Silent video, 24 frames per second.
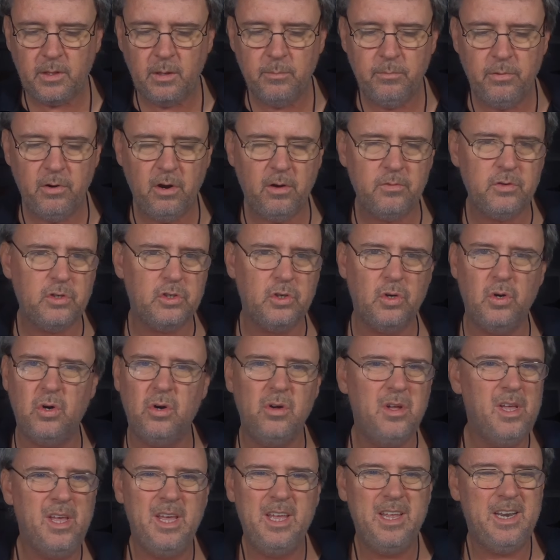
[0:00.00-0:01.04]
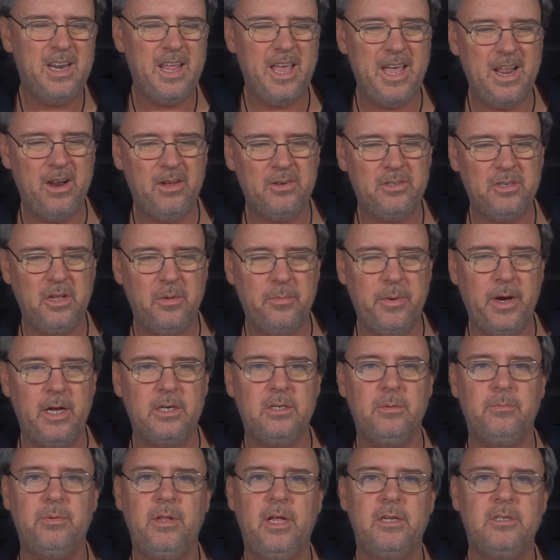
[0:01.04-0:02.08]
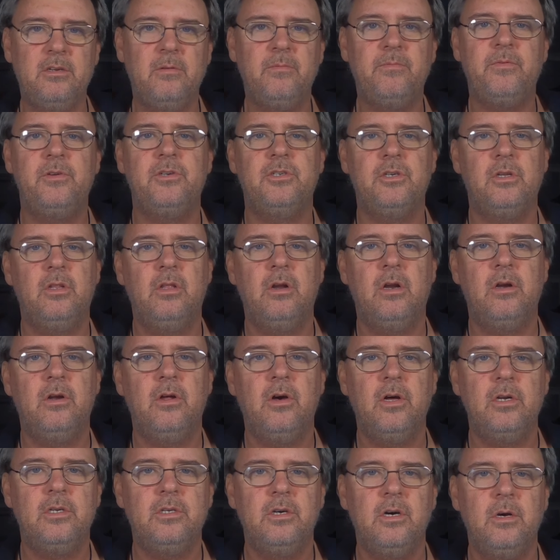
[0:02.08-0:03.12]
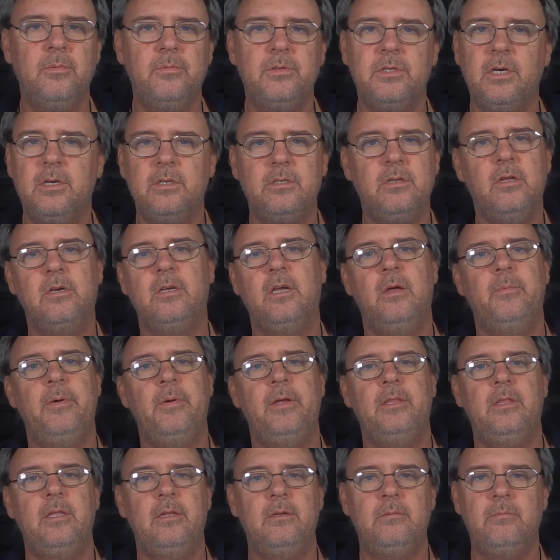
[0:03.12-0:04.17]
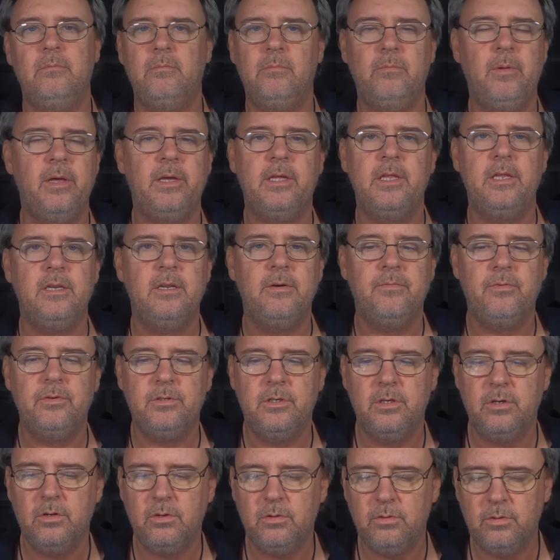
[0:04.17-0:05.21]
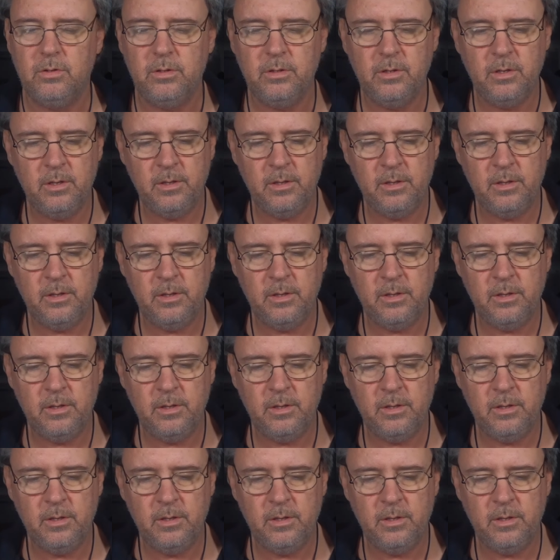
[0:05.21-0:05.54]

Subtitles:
But offshore, yeah, not so much. And plus, I'm fishing a lot at night time, so it's not going to make any difference at all.